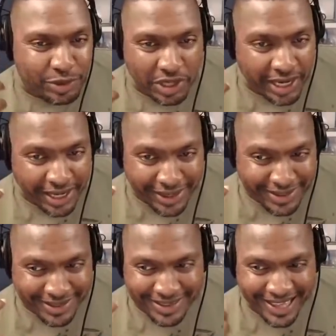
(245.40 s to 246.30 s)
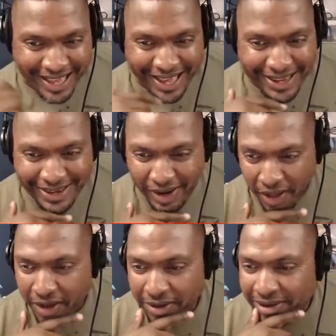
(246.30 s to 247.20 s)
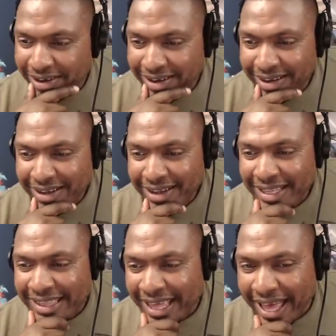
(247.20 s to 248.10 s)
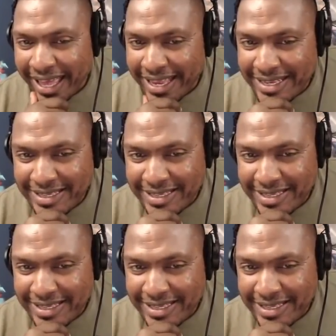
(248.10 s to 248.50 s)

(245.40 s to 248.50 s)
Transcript: genius that you know? That he's